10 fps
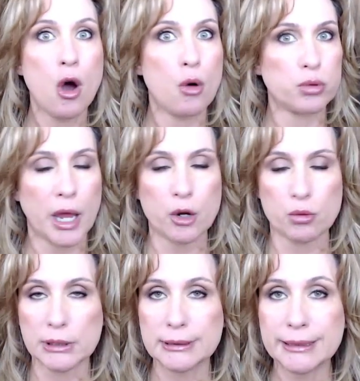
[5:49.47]
like
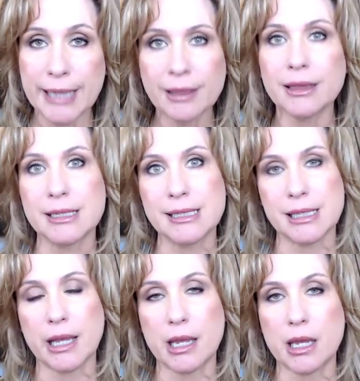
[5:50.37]

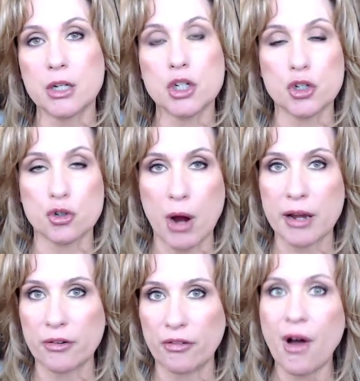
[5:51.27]
relentlessly to
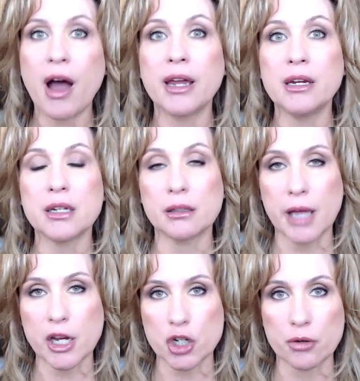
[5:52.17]
try to find
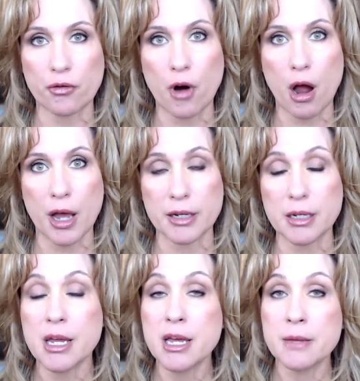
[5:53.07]
election fraud,